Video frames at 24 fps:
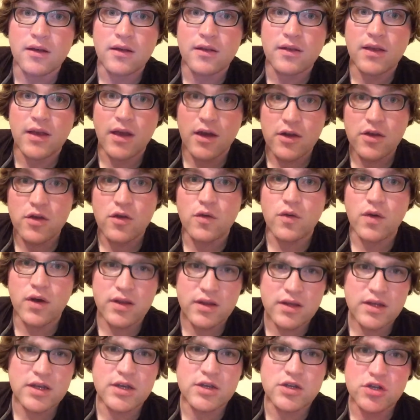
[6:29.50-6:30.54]
the audio
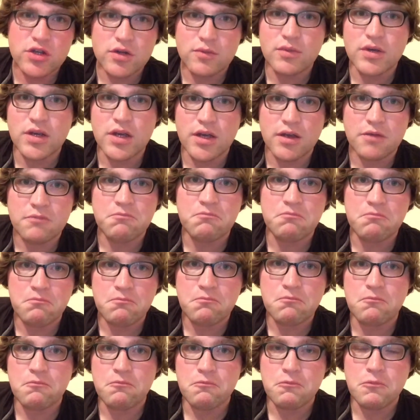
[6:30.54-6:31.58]
quality should be
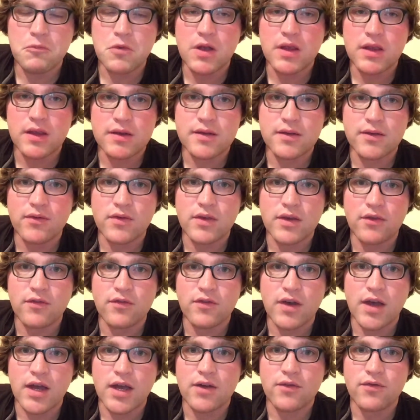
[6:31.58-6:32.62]
relatively
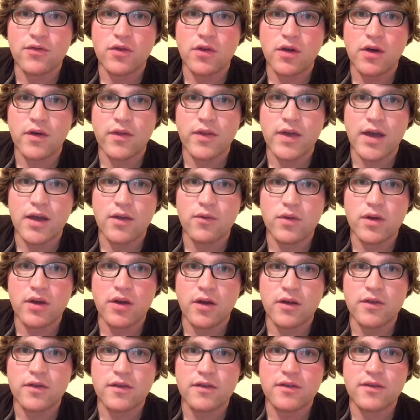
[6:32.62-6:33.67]
fine for all that,
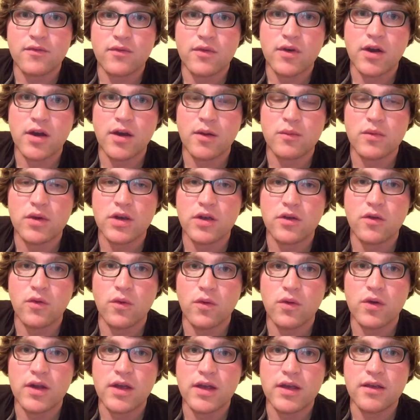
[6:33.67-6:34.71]
regardless of where I'm
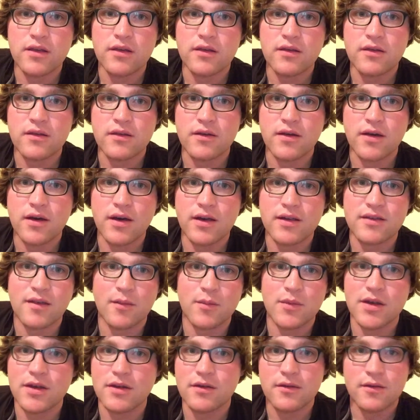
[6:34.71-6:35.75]
recording,
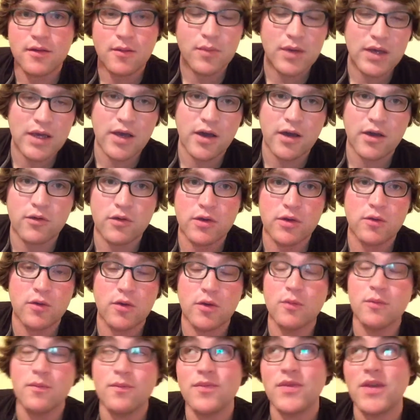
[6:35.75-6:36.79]
except in a big echoey
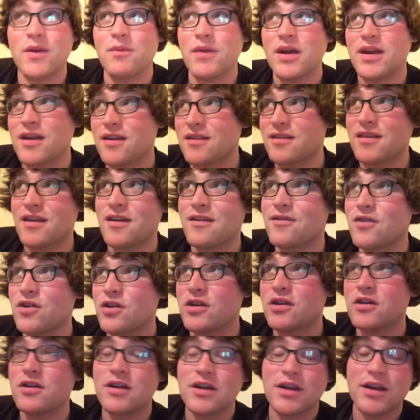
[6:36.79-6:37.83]
room. It might not sound very
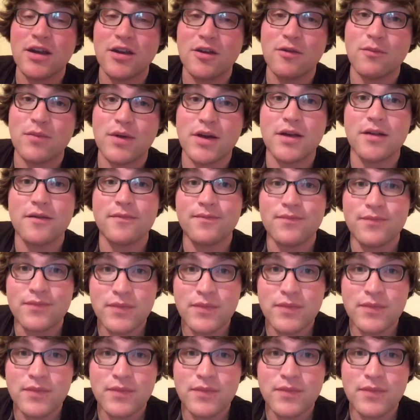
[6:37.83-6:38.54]
good in here, but